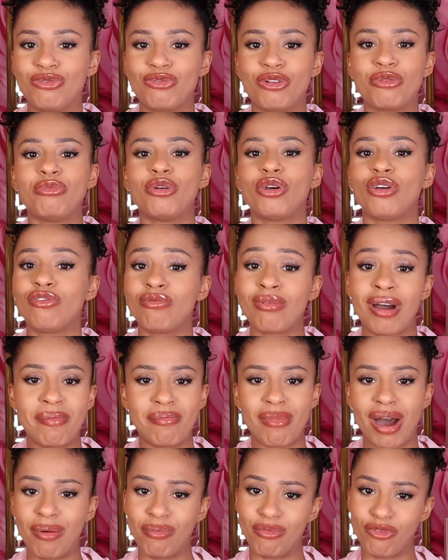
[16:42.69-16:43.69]
remove my
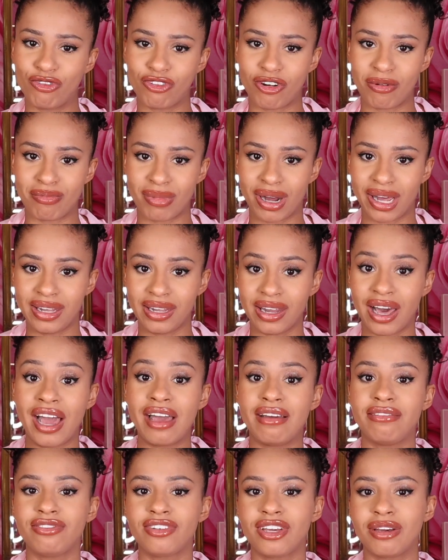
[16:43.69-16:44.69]
mum from my
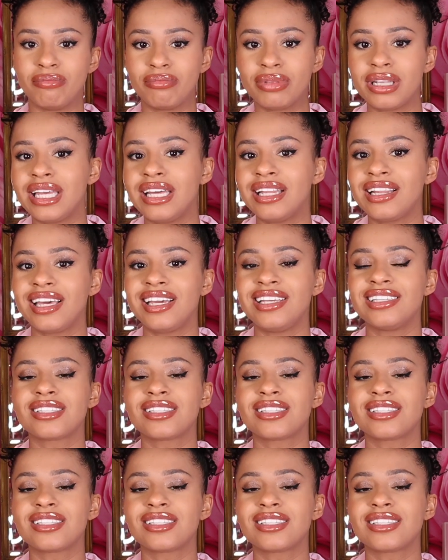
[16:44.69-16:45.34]
life completely.